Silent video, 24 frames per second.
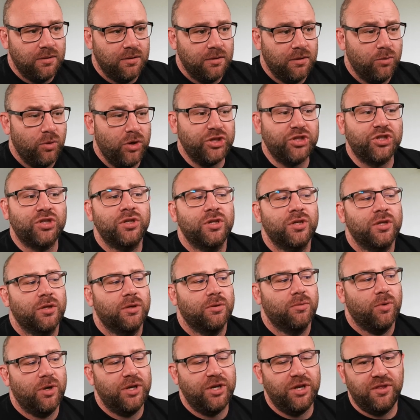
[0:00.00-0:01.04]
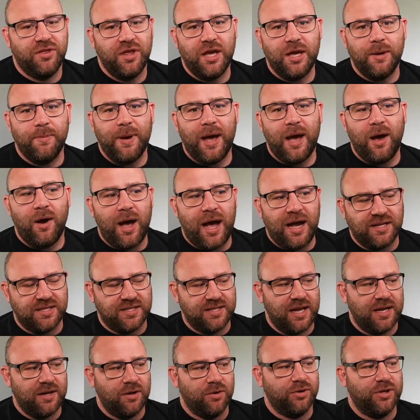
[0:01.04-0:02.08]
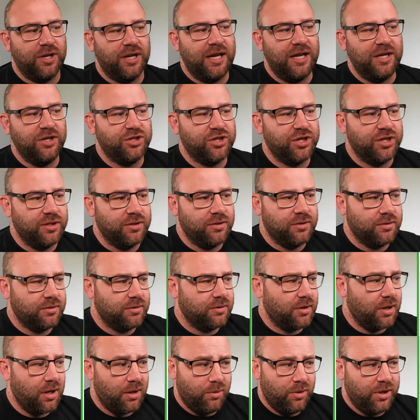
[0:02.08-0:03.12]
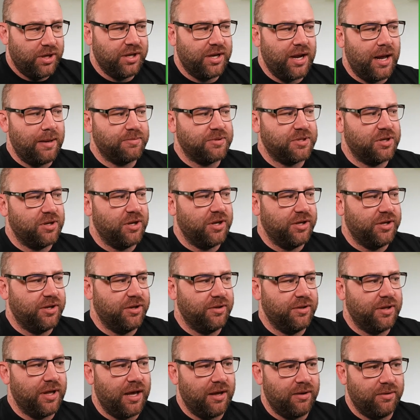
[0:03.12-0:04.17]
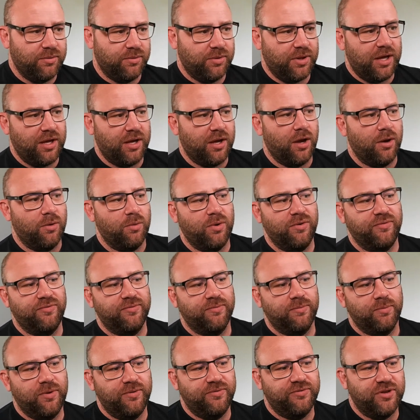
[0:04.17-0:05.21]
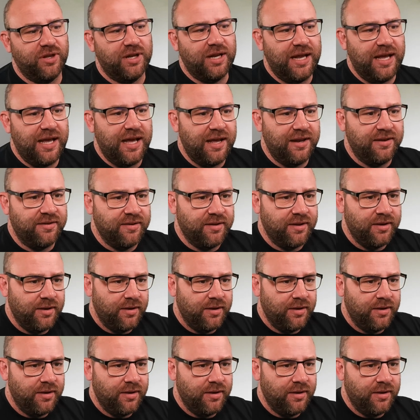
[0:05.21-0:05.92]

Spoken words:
which when you think about accidental deletion, like we could absolutely do that. There you go. We've deleted